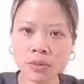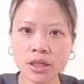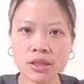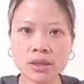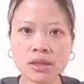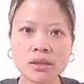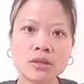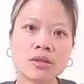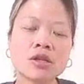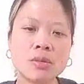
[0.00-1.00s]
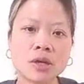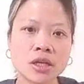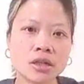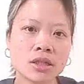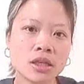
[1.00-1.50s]
place the stomach
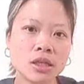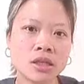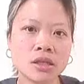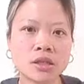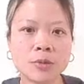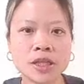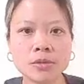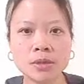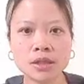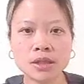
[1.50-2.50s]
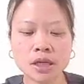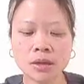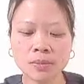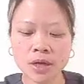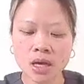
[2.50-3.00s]
content in the specimen
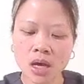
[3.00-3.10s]
cup